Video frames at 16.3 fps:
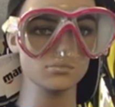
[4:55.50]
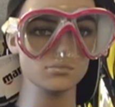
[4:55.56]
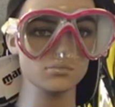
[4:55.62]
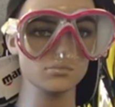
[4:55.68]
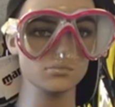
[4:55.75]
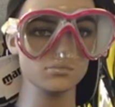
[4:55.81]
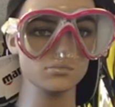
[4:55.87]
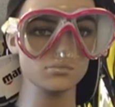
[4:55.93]

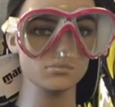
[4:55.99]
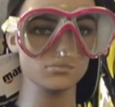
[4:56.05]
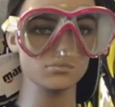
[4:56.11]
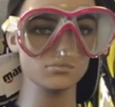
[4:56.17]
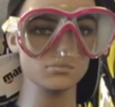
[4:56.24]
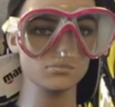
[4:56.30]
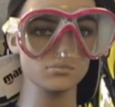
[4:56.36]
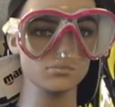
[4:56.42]

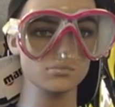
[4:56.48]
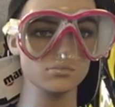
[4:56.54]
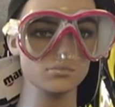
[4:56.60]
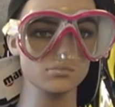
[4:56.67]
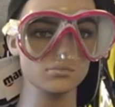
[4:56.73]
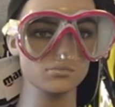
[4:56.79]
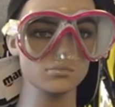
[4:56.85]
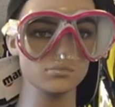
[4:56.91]

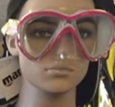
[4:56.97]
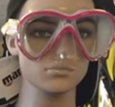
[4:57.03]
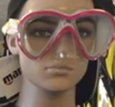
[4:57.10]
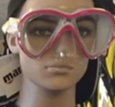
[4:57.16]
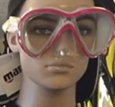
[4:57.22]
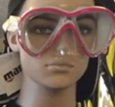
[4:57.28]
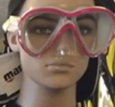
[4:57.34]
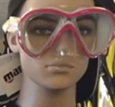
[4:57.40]

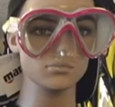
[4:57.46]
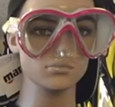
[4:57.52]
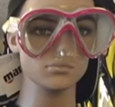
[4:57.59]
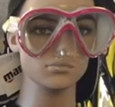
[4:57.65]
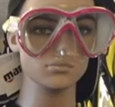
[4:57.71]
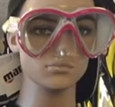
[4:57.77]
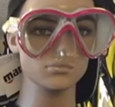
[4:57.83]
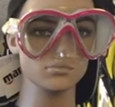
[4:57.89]

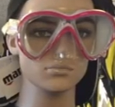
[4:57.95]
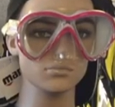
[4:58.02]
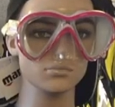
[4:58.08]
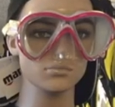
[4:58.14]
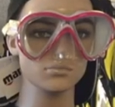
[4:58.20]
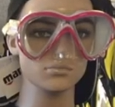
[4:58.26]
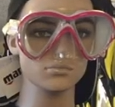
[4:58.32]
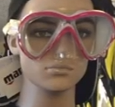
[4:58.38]

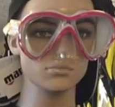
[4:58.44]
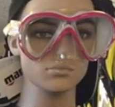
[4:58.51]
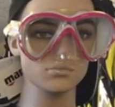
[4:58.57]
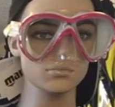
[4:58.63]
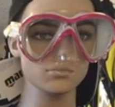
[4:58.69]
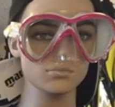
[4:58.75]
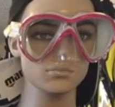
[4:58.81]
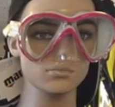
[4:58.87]

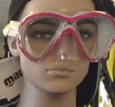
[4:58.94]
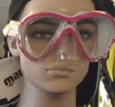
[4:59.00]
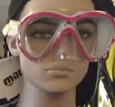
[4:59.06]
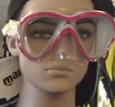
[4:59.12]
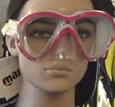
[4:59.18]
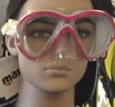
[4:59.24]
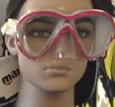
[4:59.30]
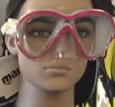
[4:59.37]

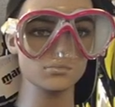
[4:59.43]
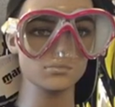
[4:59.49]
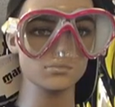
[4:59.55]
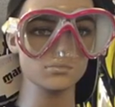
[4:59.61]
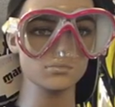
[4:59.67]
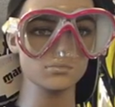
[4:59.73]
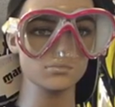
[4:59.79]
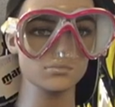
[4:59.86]

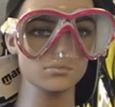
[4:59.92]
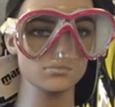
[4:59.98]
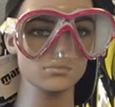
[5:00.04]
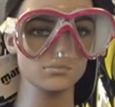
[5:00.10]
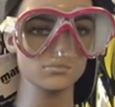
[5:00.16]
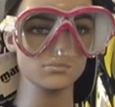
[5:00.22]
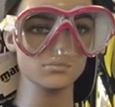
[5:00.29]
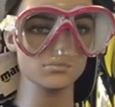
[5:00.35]

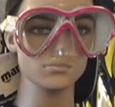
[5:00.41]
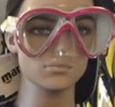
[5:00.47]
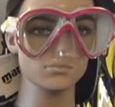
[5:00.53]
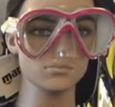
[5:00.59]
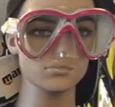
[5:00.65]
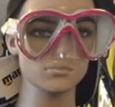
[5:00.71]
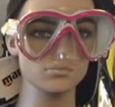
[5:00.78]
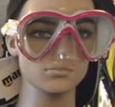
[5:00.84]

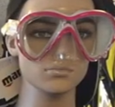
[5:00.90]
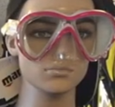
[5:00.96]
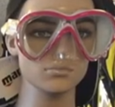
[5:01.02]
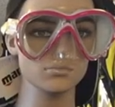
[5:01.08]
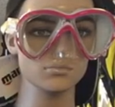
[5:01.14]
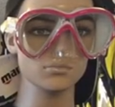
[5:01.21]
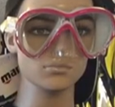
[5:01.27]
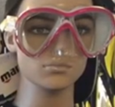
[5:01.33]

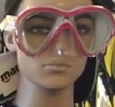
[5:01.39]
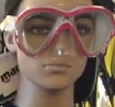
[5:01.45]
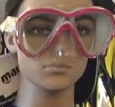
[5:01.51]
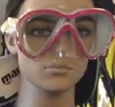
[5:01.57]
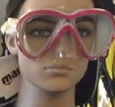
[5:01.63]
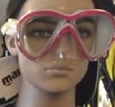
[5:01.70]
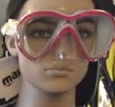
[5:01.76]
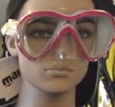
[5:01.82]

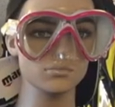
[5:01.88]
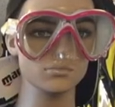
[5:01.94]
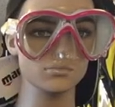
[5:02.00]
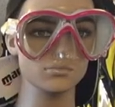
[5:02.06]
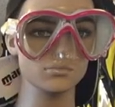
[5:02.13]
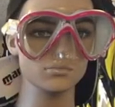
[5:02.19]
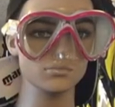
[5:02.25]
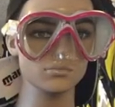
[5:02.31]

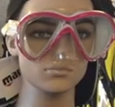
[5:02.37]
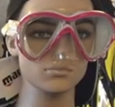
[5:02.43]
[no speech]